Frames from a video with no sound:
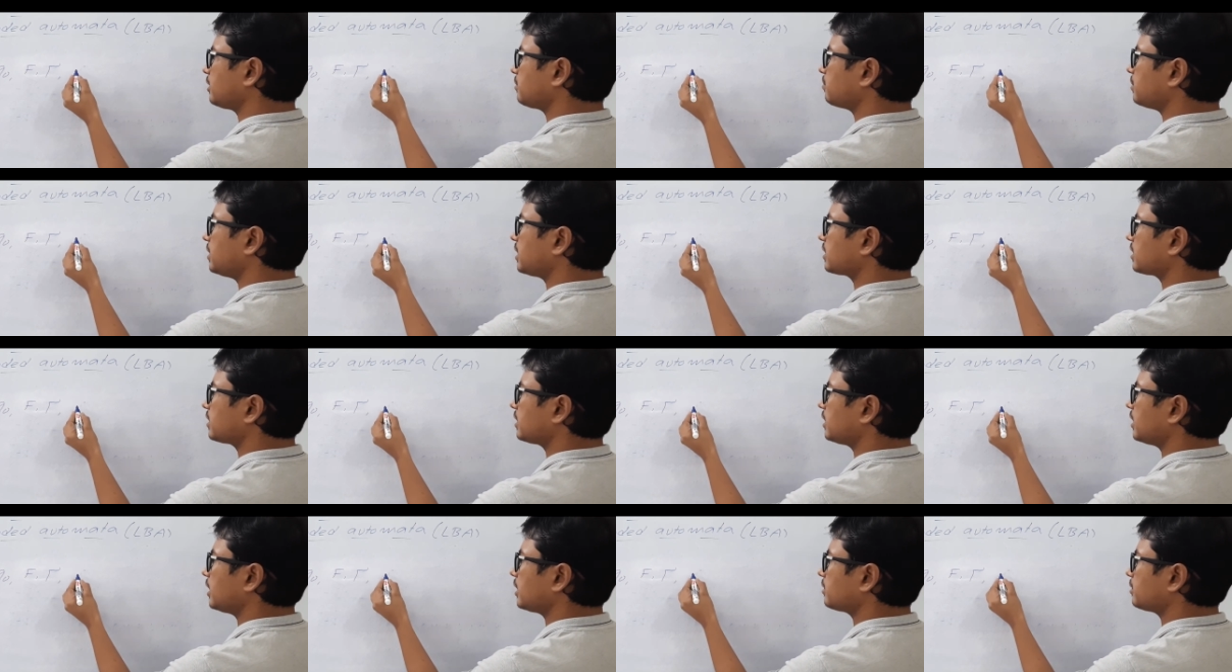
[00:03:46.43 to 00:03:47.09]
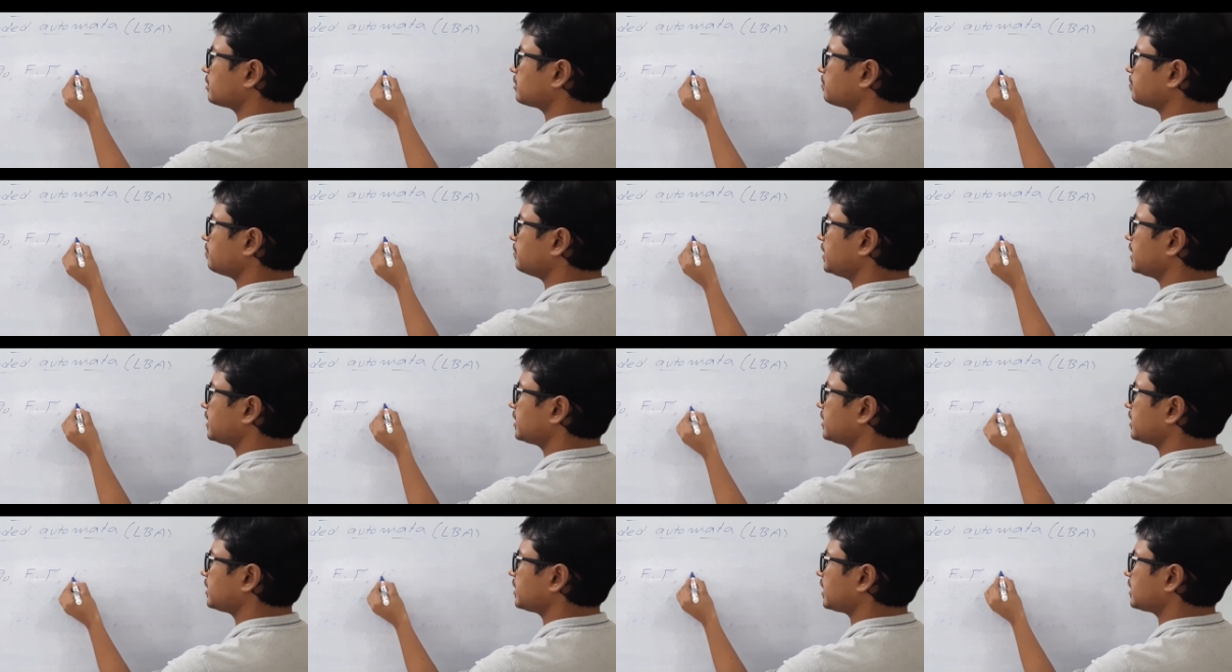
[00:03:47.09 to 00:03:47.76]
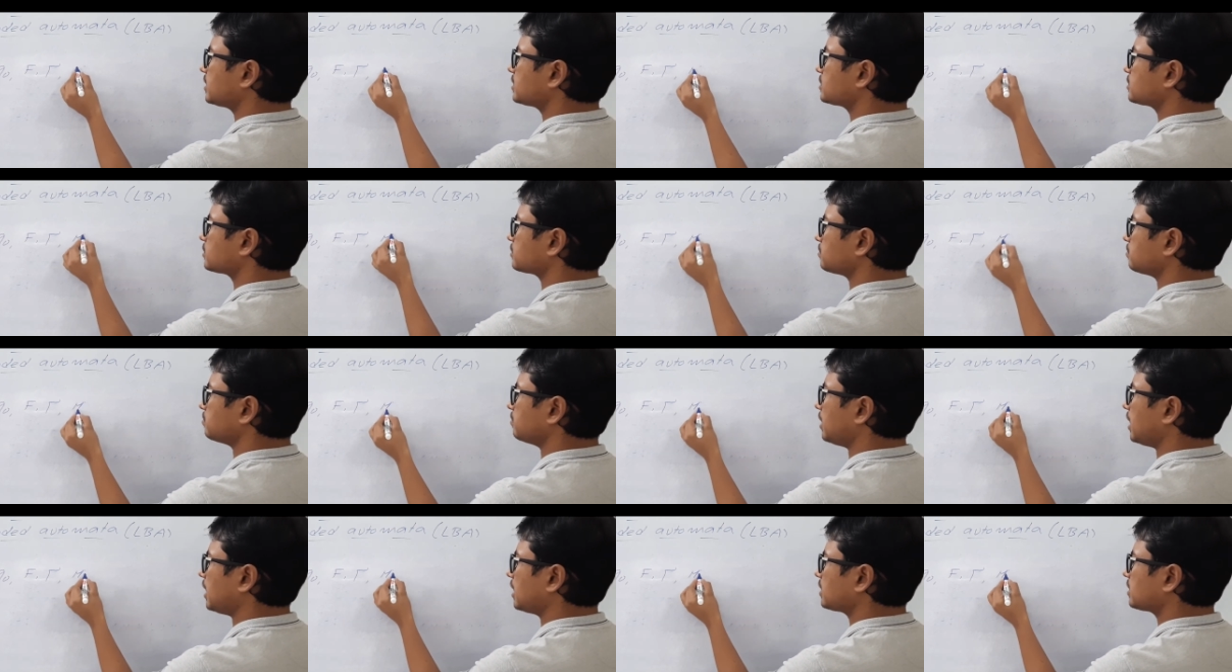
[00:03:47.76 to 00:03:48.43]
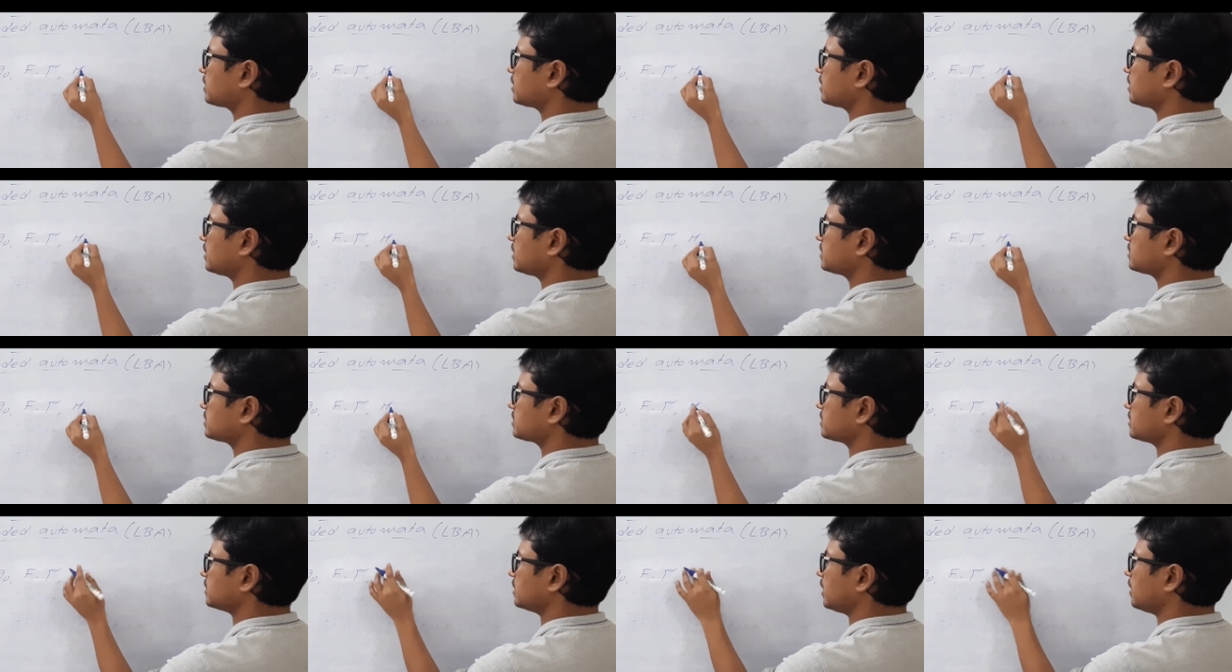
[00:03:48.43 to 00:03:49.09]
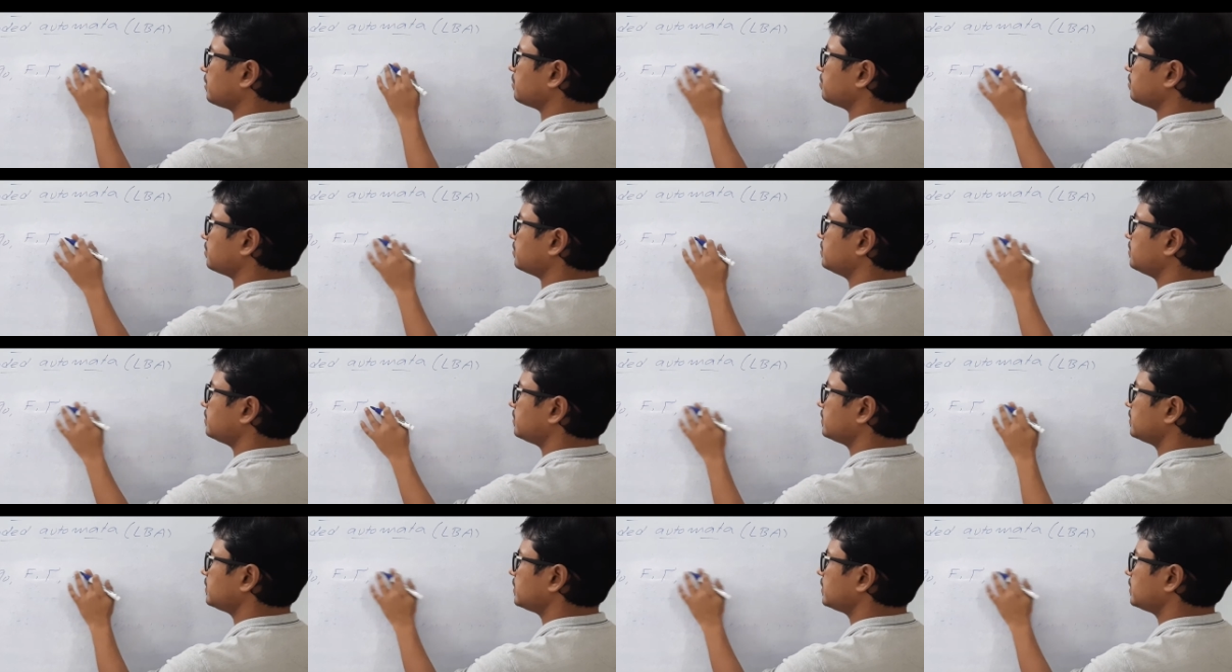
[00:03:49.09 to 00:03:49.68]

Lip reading: marker, let it make it as markers M,